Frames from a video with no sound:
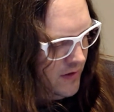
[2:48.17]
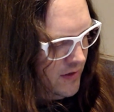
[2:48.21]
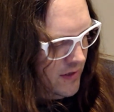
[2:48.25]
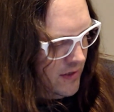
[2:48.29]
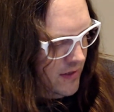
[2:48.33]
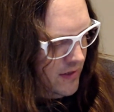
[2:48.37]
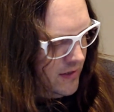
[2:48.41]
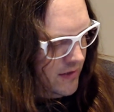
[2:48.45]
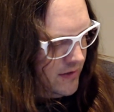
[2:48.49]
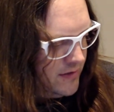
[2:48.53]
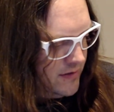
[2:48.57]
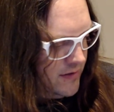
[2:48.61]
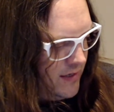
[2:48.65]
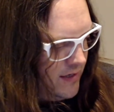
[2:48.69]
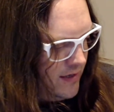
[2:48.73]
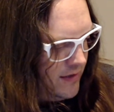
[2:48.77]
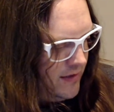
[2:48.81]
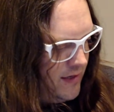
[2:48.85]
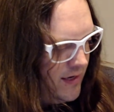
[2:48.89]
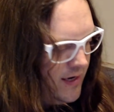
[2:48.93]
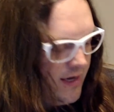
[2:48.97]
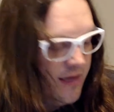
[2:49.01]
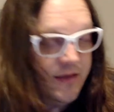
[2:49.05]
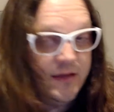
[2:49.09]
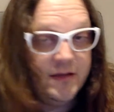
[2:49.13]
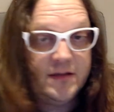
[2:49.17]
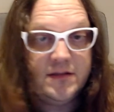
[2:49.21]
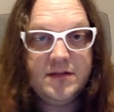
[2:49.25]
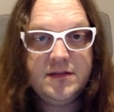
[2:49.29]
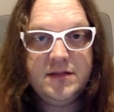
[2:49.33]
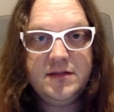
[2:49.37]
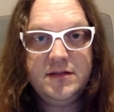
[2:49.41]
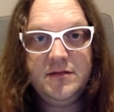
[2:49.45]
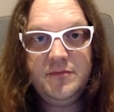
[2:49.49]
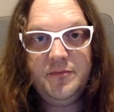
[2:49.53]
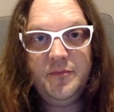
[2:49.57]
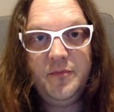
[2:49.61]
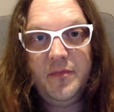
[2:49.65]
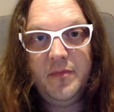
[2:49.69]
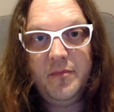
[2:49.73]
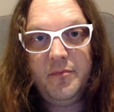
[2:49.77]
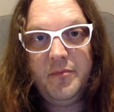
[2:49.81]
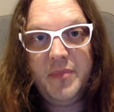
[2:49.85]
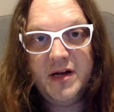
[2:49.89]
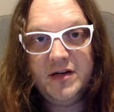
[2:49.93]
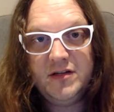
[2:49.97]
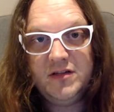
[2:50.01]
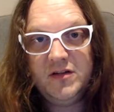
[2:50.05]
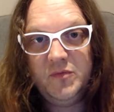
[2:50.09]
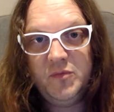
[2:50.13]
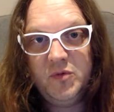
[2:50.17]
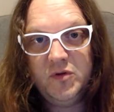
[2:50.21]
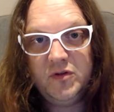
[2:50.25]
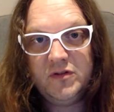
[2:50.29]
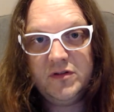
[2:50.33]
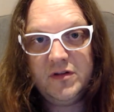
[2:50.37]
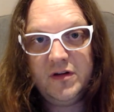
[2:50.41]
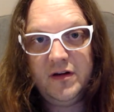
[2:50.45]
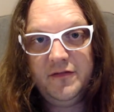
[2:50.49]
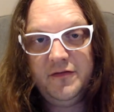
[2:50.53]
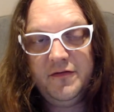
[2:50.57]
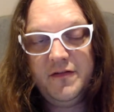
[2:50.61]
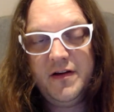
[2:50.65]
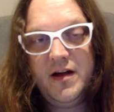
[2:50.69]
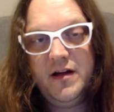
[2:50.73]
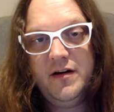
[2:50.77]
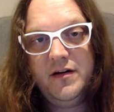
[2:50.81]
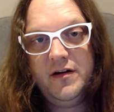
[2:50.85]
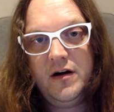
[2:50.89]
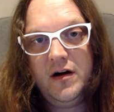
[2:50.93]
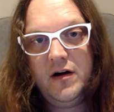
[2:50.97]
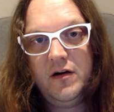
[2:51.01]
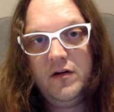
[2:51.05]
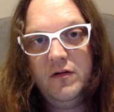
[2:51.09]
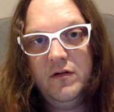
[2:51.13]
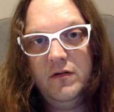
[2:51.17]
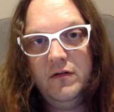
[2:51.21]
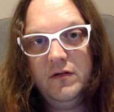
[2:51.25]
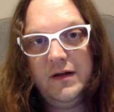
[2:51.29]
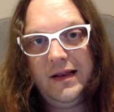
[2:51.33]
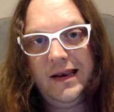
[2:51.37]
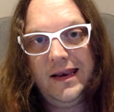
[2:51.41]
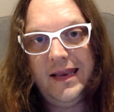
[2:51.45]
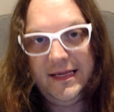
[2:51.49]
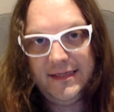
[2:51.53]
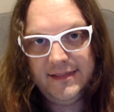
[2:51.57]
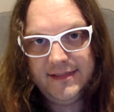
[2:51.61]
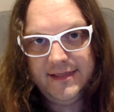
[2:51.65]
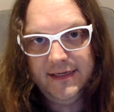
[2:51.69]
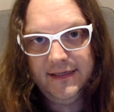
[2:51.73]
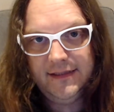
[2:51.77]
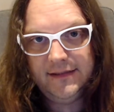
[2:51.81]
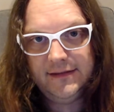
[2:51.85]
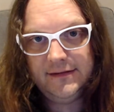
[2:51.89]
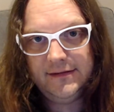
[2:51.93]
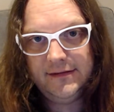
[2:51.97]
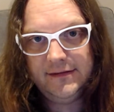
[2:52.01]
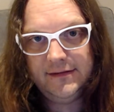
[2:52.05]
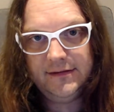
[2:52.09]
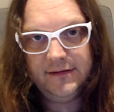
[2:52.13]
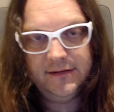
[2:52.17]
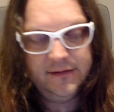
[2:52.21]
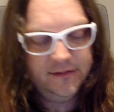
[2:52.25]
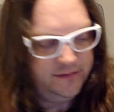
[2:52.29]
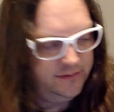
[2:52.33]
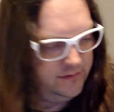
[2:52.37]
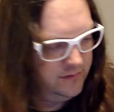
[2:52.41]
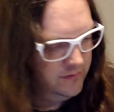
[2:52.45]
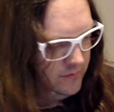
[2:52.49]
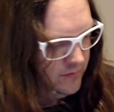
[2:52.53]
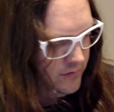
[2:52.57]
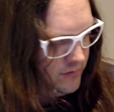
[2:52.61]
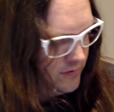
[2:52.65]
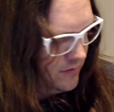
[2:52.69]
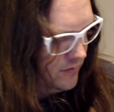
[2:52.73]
So now the other bunch of books I found are all classics, which I'll